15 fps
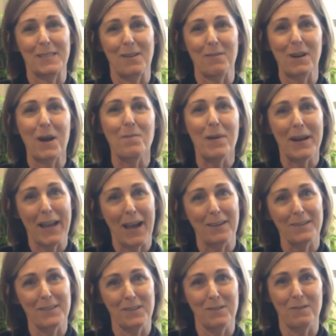So come on
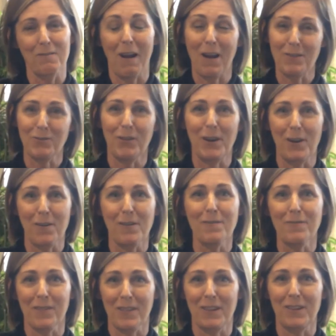out to Crown
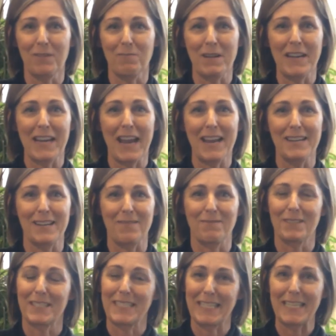Toyota for this this weekend,
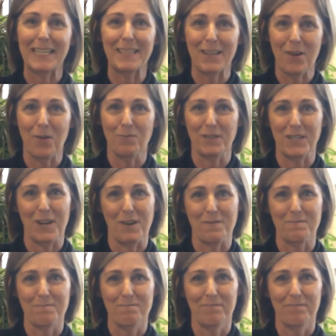and we'll see you at the home show.